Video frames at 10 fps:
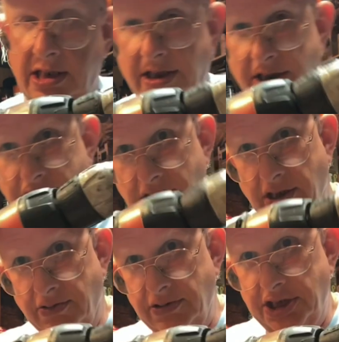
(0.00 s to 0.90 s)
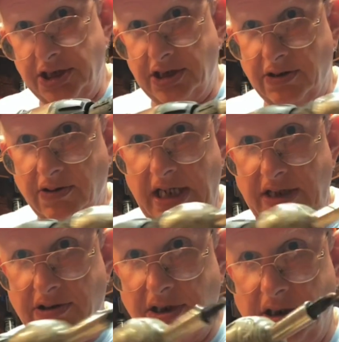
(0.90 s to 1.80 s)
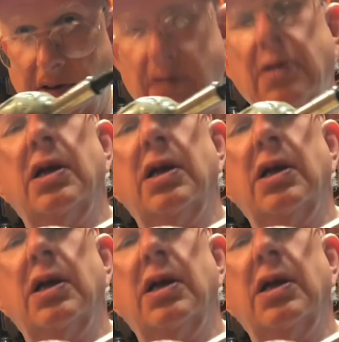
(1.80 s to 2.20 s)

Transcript: the drill, which is a great drill,